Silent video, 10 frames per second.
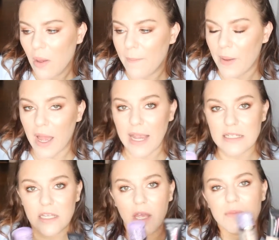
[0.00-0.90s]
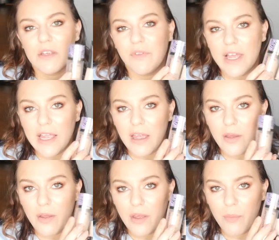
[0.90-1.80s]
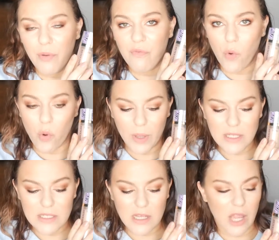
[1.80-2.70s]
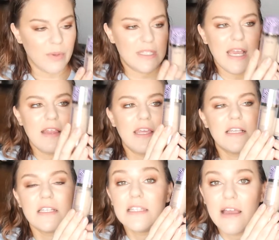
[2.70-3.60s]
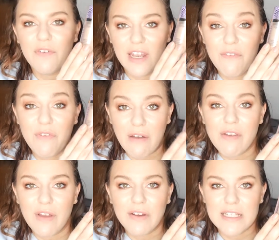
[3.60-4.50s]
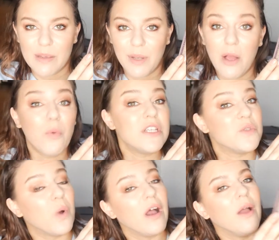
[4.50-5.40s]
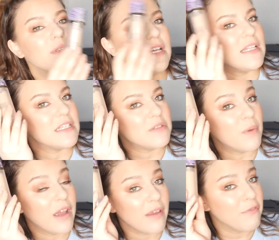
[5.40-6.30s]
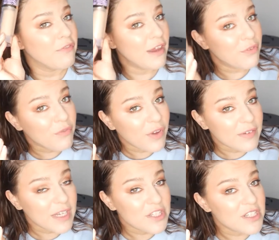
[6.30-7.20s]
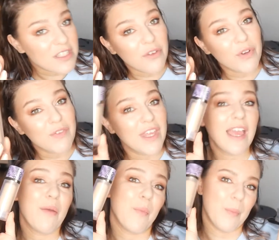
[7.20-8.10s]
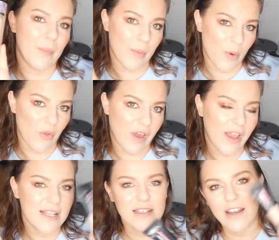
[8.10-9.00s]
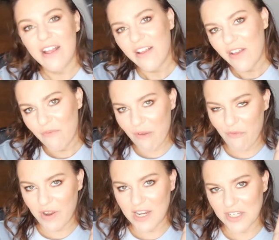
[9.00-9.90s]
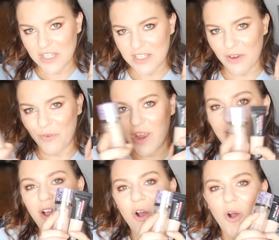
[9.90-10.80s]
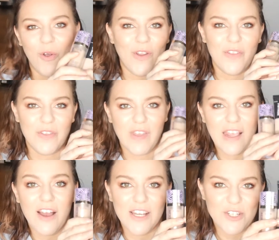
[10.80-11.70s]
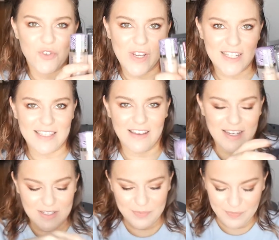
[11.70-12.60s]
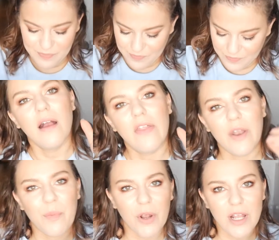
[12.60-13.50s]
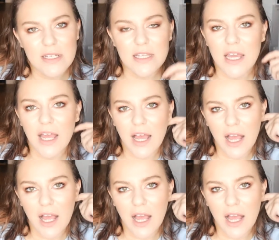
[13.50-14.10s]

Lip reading: but in terms of like performance, I would say these are definitely very, very similar, which is why I would say this is my favourite foundation discovery of the year, but more on the high-end side. Favourite foundation discovery on the high street side. And then a product that